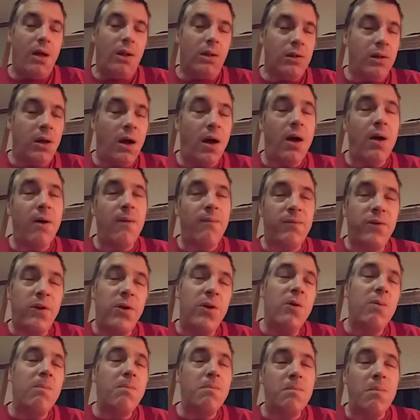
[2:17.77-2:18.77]
love
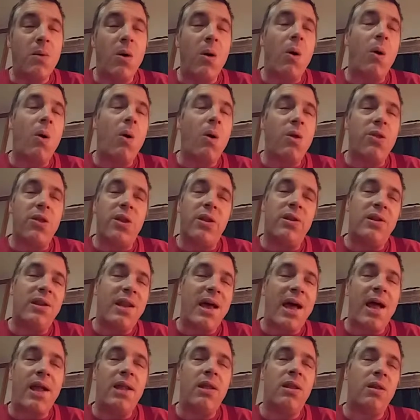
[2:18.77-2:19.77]
you more than
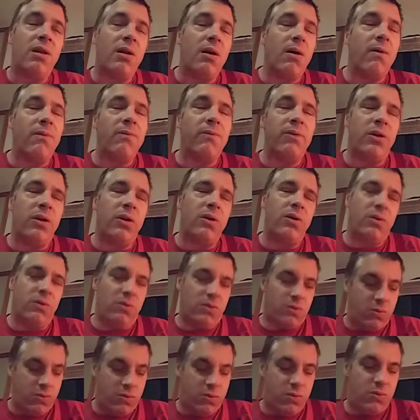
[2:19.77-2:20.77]
I love
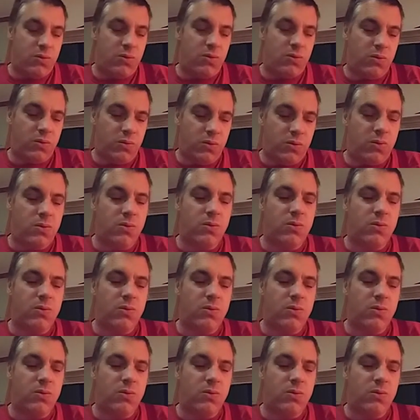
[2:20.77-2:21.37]
you.